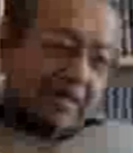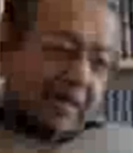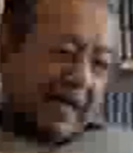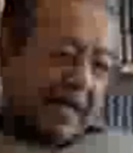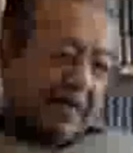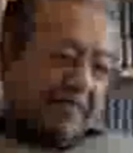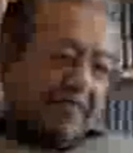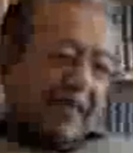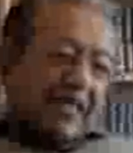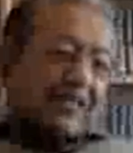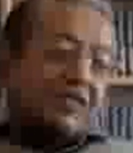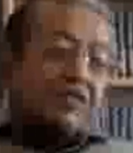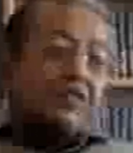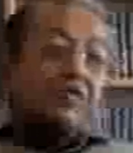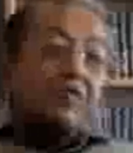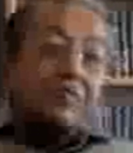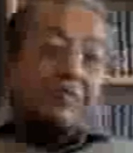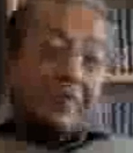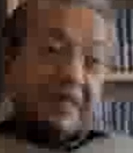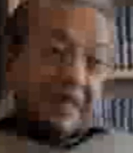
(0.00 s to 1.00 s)
advice
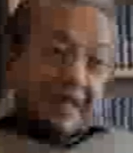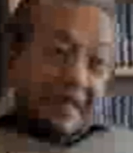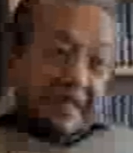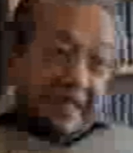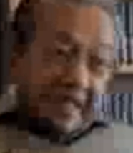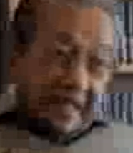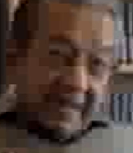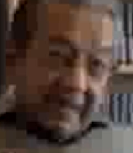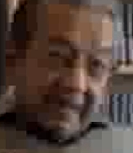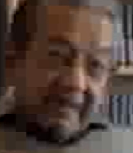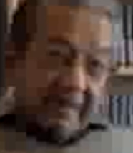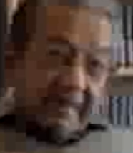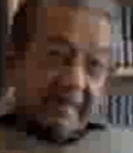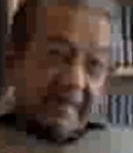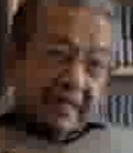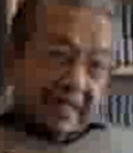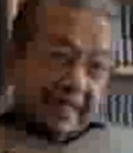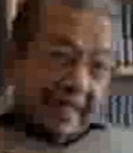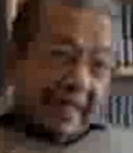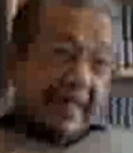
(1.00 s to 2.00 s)
should be
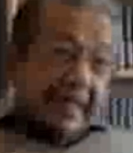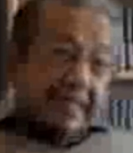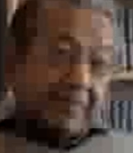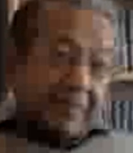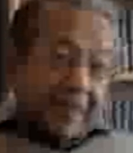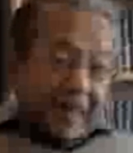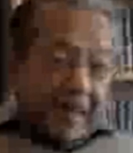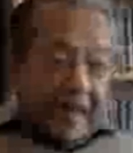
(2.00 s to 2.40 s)
taken by